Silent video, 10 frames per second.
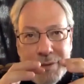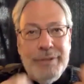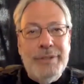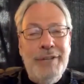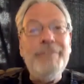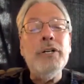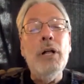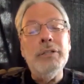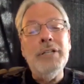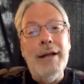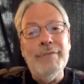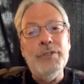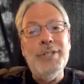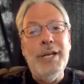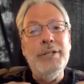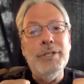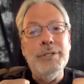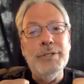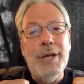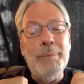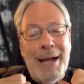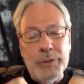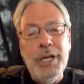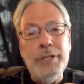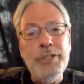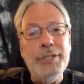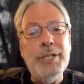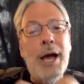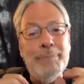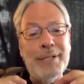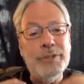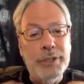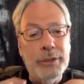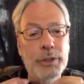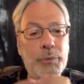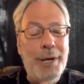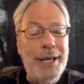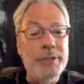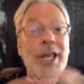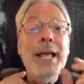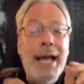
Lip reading: difficult conversations about touchy topics in good ways.